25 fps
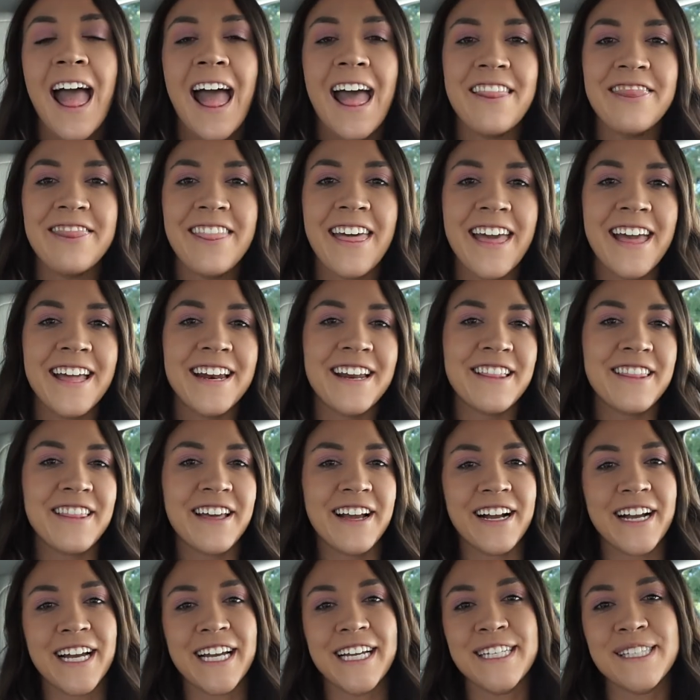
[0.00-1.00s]
And then
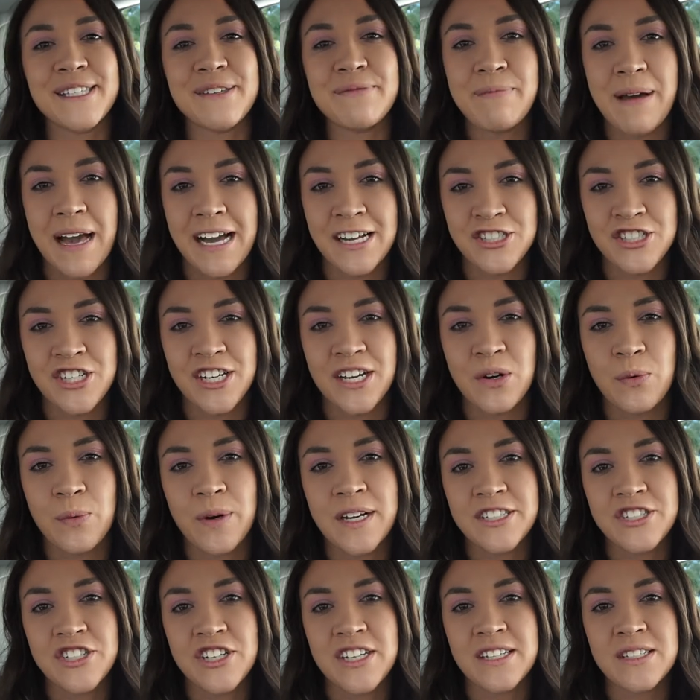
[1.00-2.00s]
there is Magic,
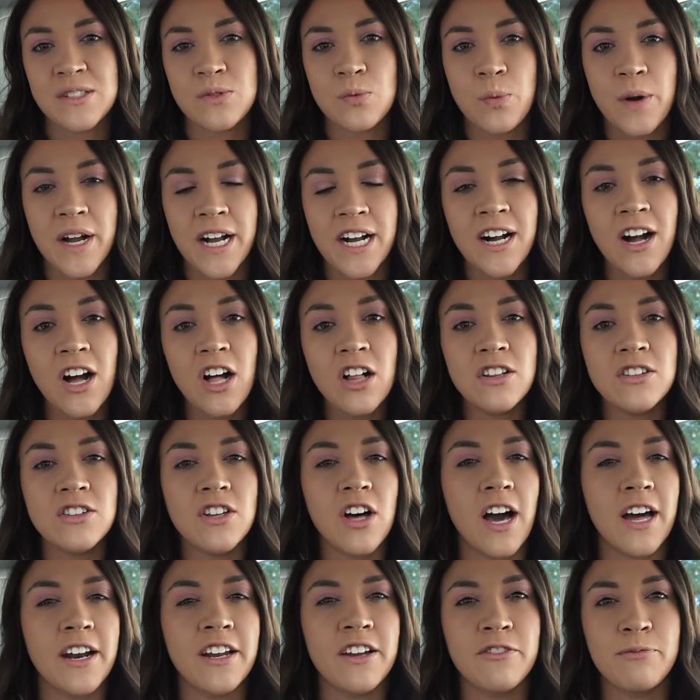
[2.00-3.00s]
which is where a
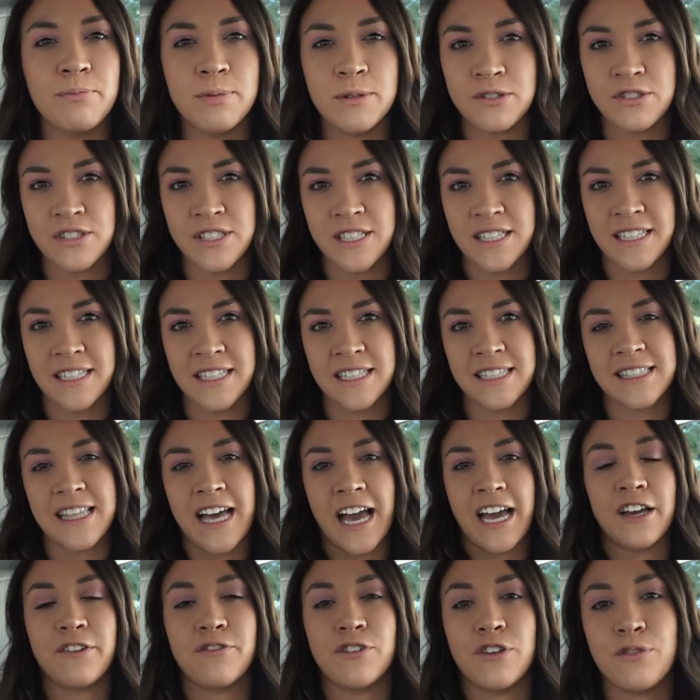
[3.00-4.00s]
lot of boutiques
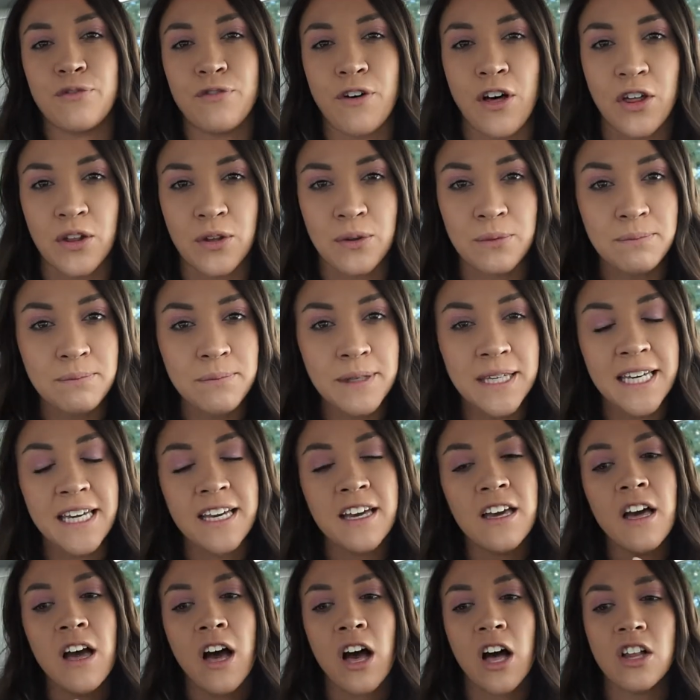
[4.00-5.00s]
that if you follow
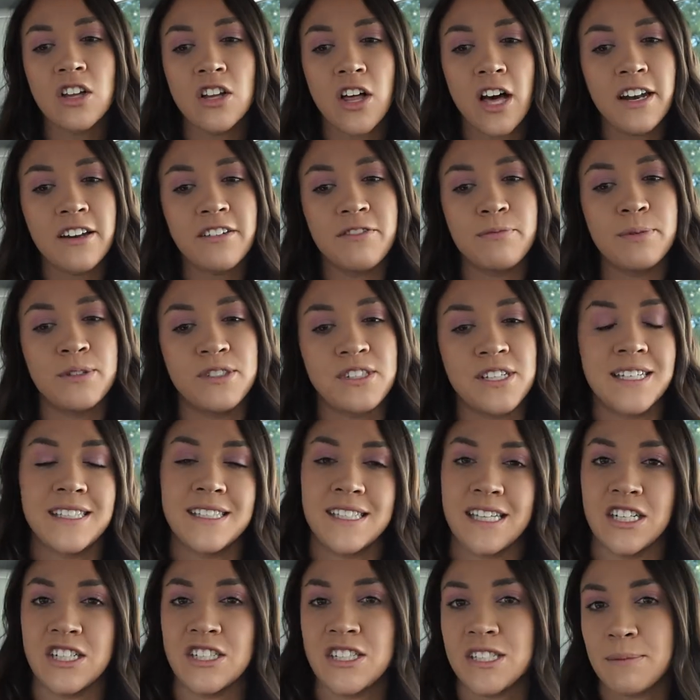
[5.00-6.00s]
me, a lot of
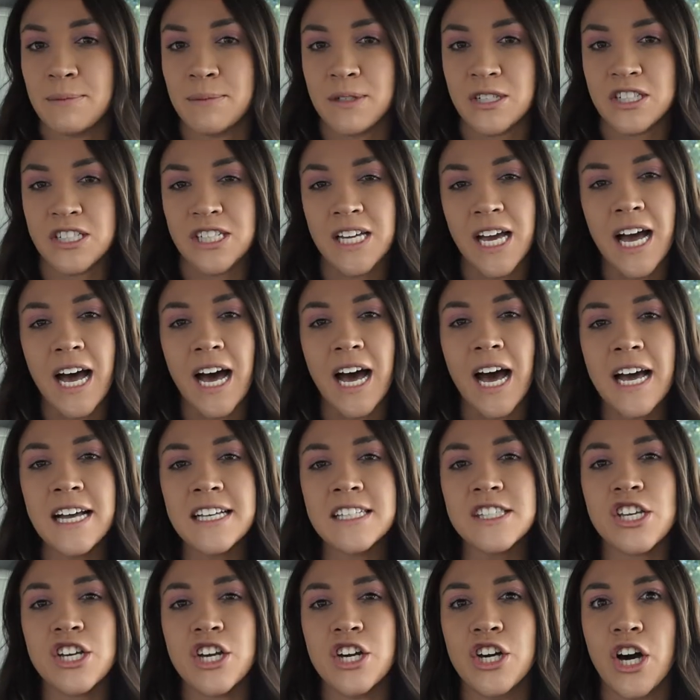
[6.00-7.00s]
boutiques that are similar to
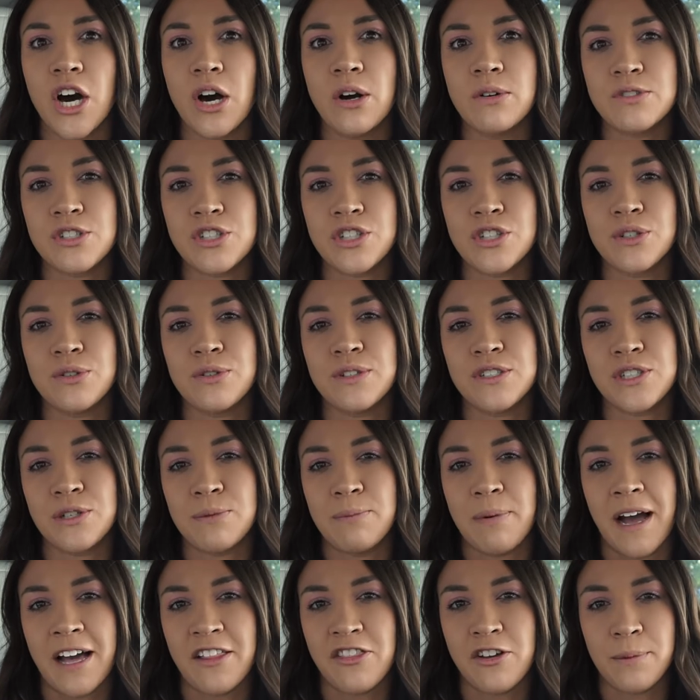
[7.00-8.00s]
us go to
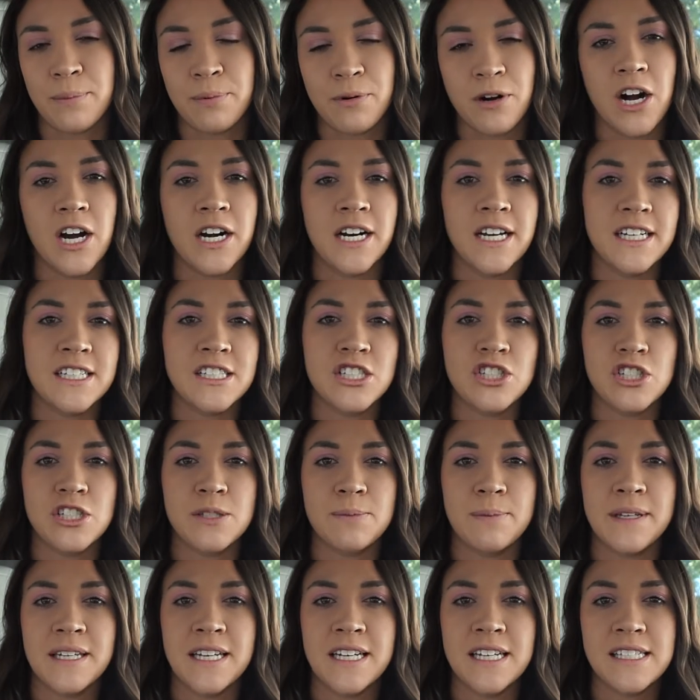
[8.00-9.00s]
to buy their products
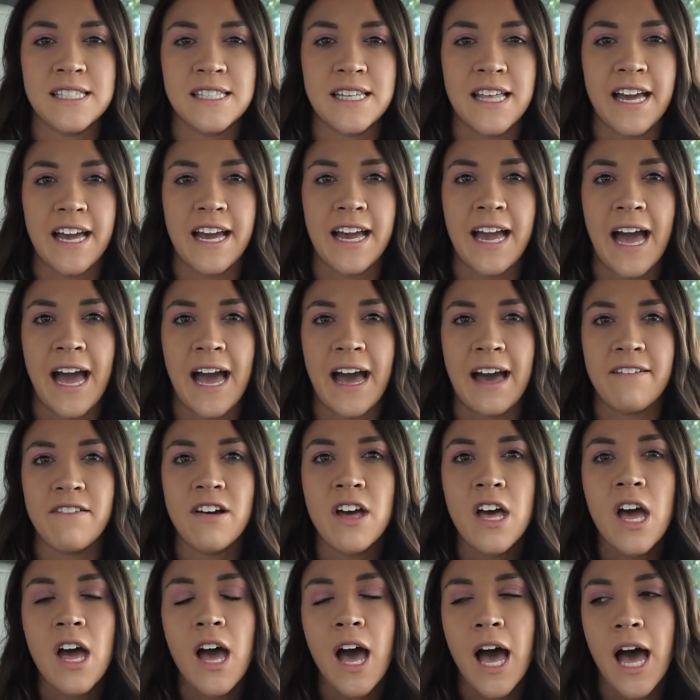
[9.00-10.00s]
just because they have
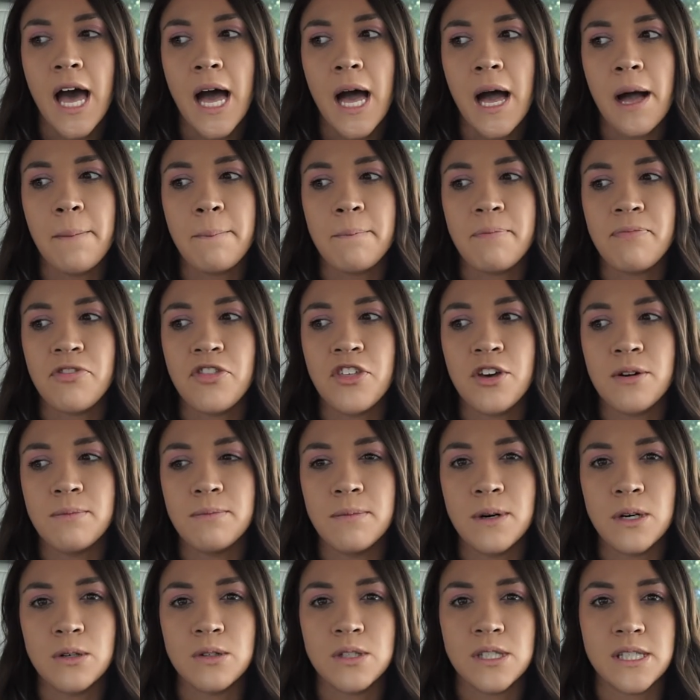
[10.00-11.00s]
um, the
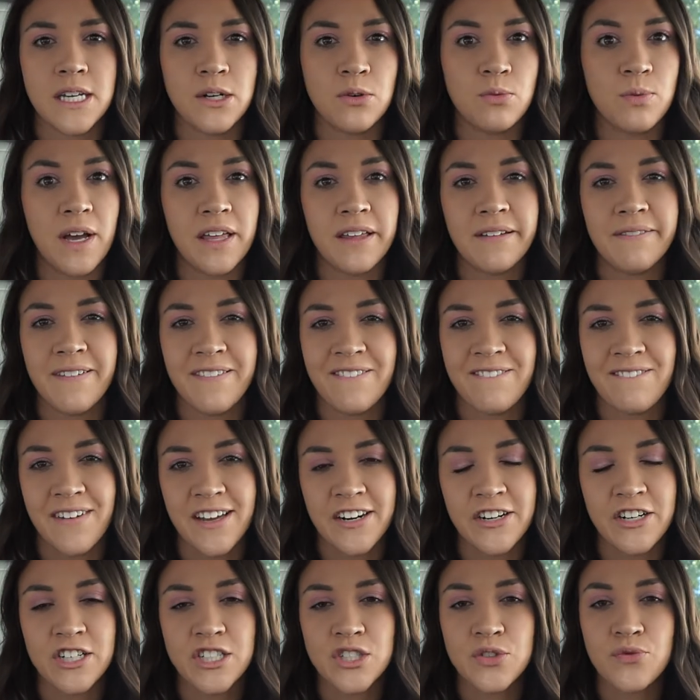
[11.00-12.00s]
most like relevant
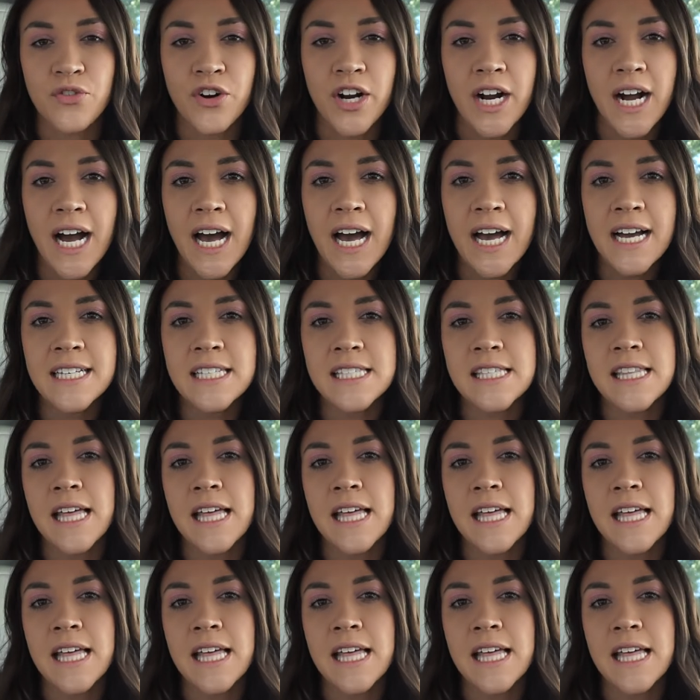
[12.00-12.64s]
vendors for us